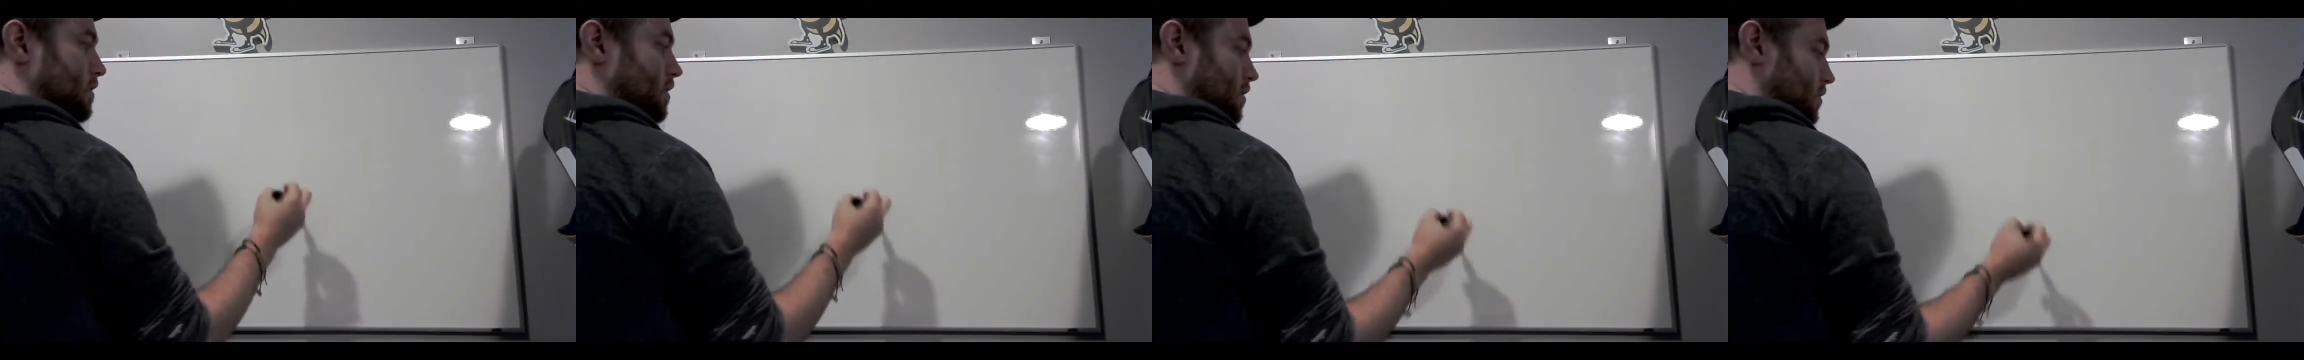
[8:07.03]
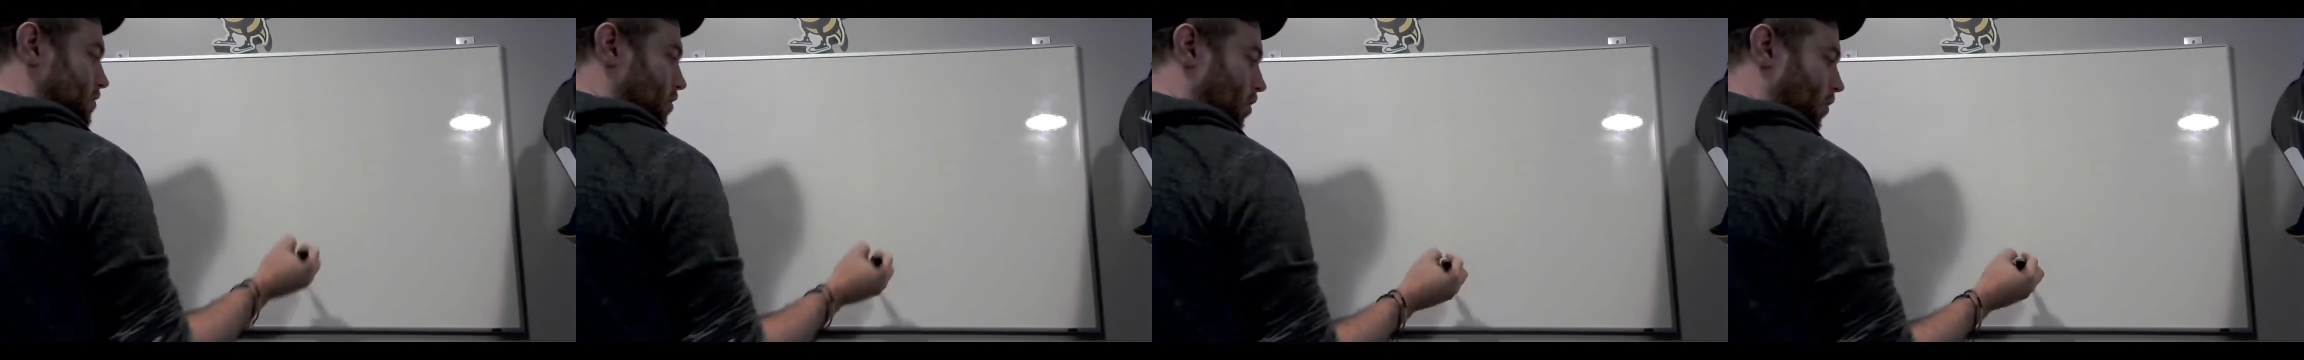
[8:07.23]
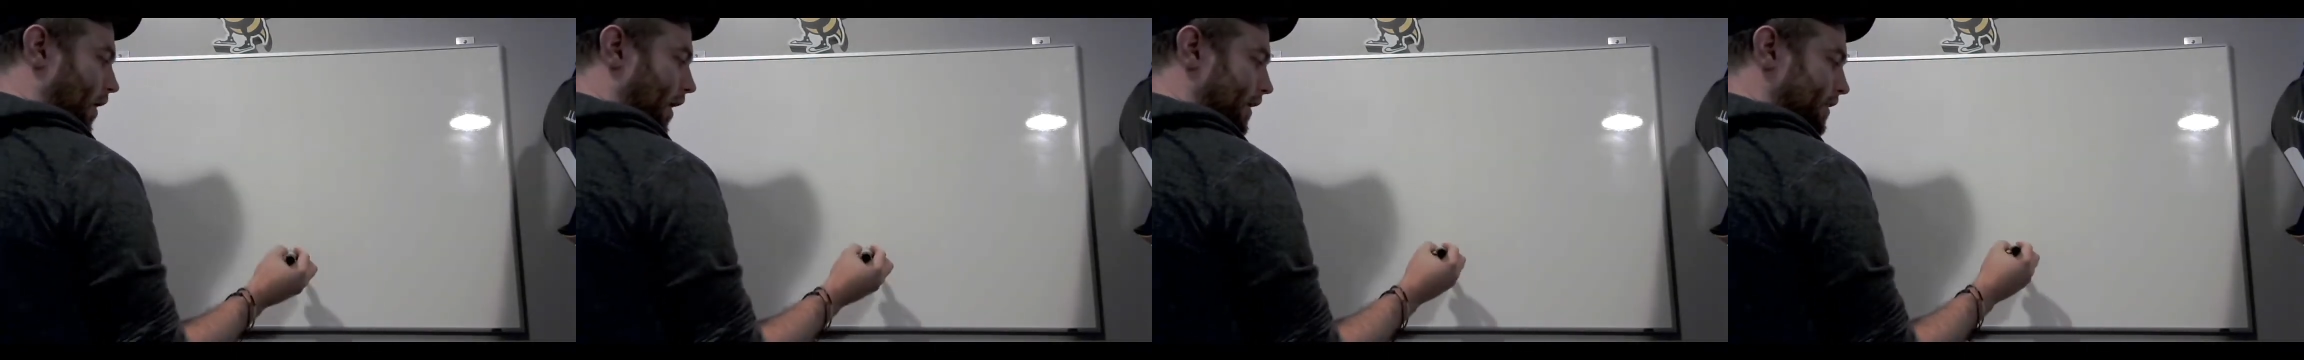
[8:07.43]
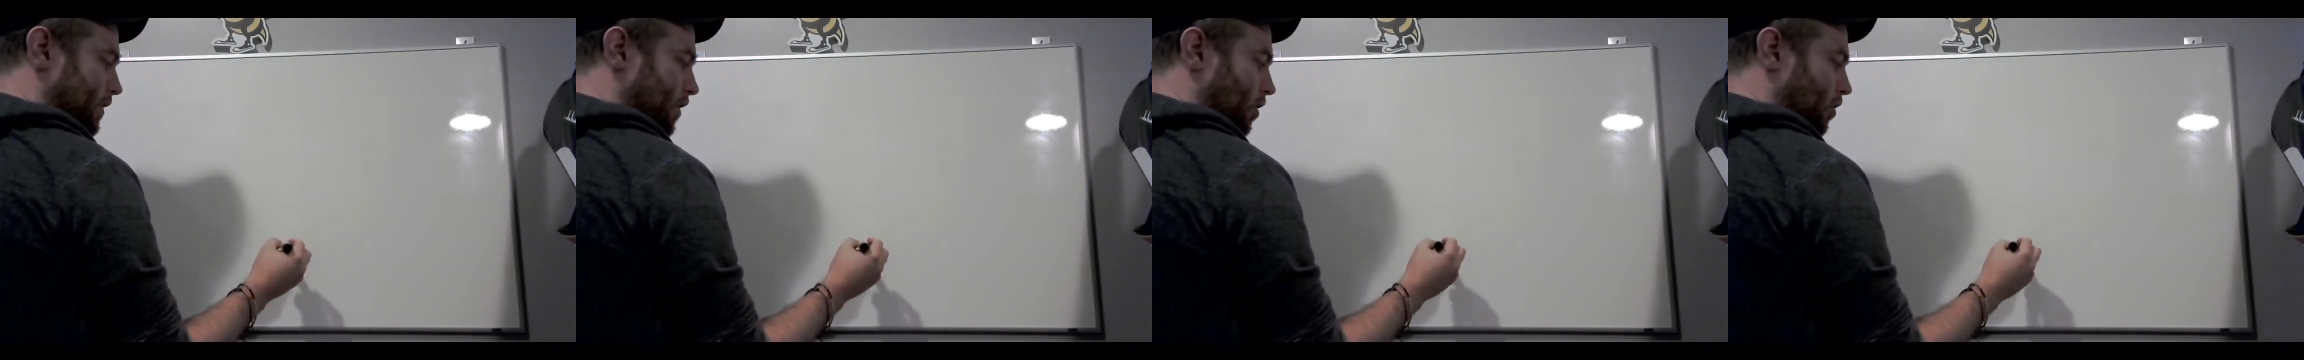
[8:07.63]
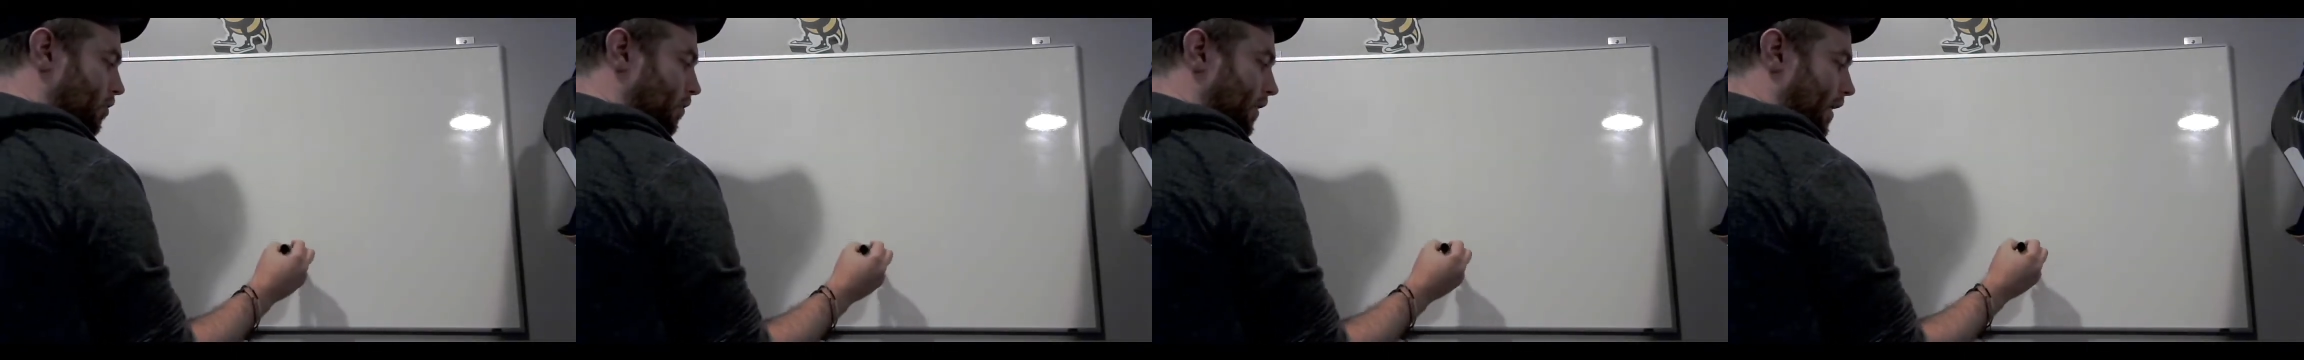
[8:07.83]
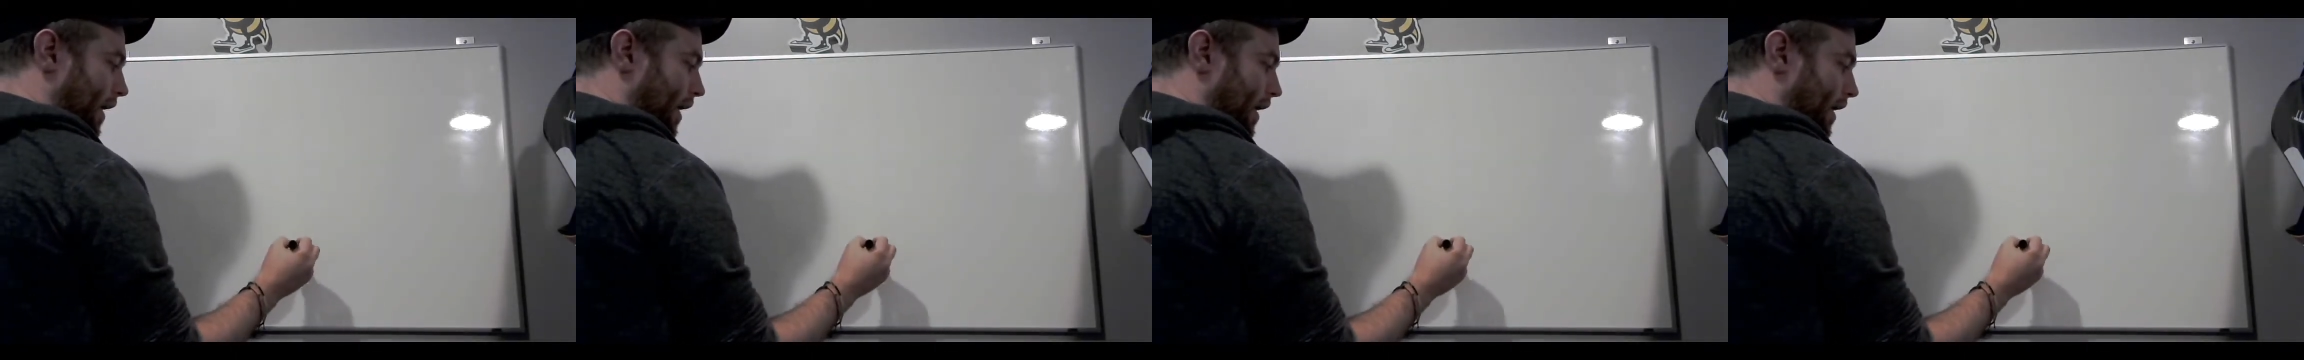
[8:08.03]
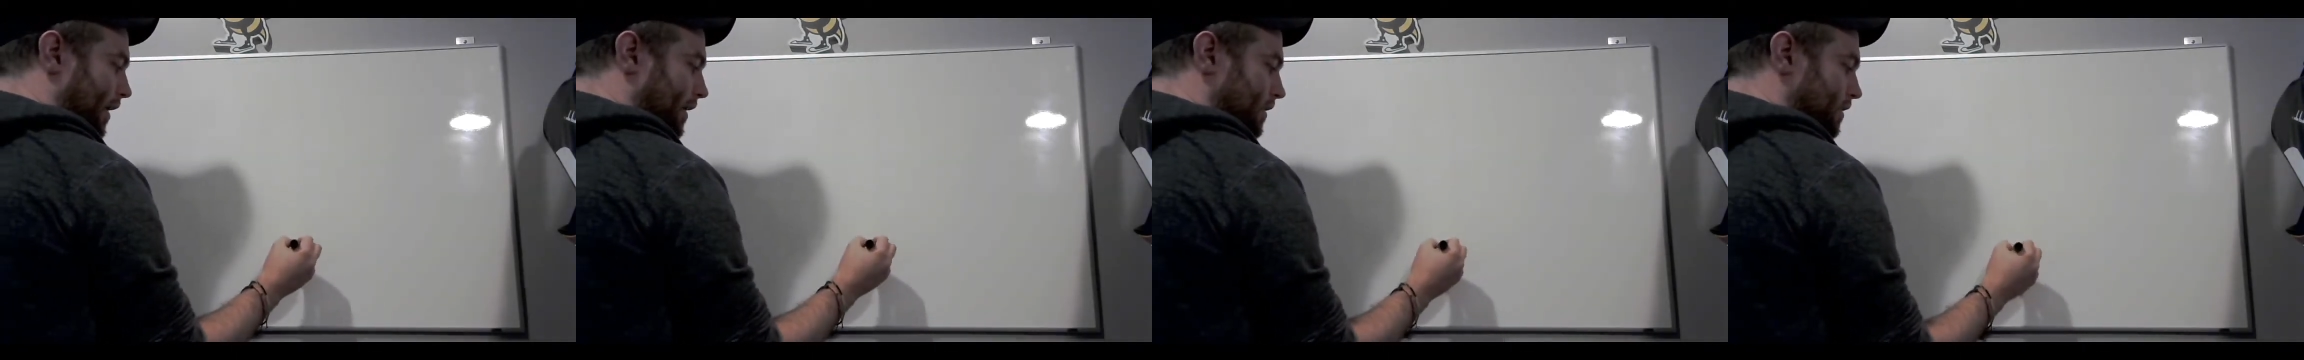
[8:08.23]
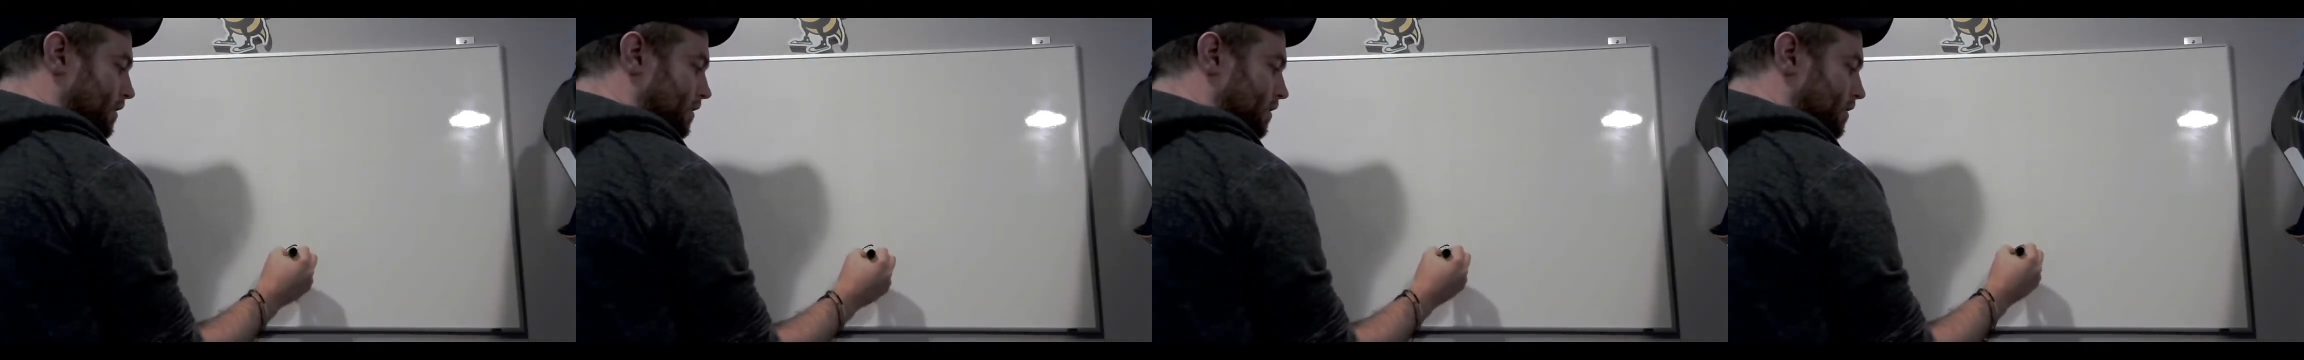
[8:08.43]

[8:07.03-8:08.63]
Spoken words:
So I know that